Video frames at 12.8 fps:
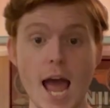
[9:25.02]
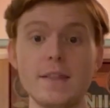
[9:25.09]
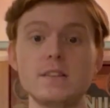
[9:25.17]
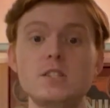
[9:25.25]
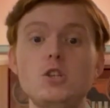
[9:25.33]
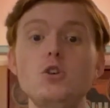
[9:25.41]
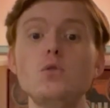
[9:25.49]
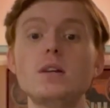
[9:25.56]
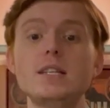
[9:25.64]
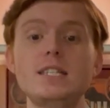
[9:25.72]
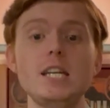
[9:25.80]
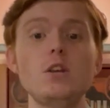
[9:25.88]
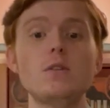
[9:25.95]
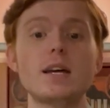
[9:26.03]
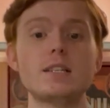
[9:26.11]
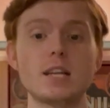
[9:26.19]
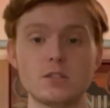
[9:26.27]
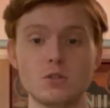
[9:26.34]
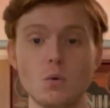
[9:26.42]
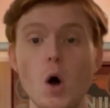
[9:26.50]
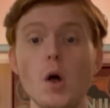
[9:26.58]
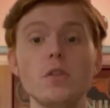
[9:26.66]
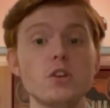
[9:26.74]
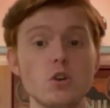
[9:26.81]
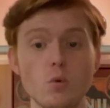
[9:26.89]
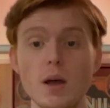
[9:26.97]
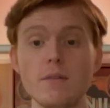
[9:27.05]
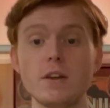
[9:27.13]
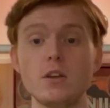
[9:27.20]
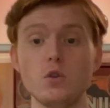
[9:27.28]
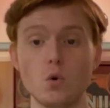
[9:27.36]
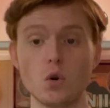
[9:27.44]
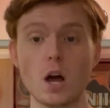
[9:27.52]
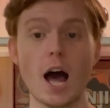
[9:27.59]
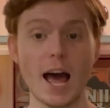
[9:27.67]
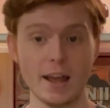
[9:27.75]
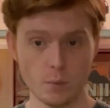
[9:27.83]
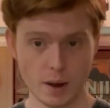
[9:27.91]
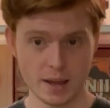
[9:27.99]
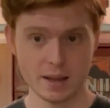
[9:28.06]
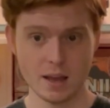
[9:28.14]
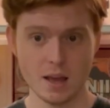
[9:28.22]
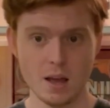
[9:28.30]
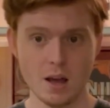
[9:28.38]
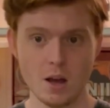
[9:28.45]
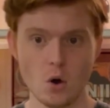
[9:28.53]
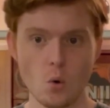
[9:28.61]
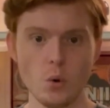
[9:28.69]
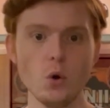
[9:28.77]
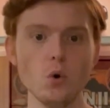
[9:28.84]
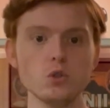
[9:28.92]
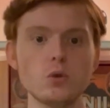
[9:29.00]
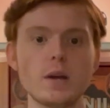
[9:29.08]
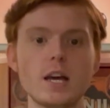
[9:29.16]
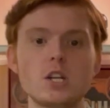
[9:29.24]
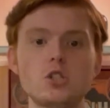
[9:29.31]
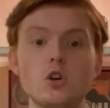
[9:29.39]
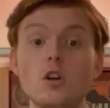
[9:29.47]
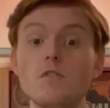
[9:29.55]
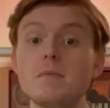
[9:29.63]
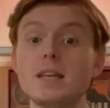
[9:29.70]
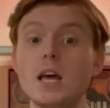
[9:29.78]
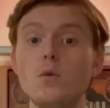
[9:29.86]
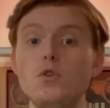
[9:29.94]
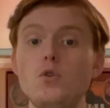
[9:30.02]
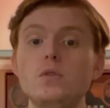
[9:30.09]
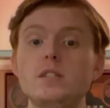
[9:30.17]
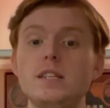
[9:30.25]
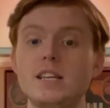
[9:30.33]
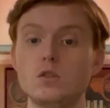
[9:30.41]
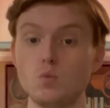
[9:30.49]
and the two continue their tussle on the Nueva York highway. We also get a shot of Miguel using his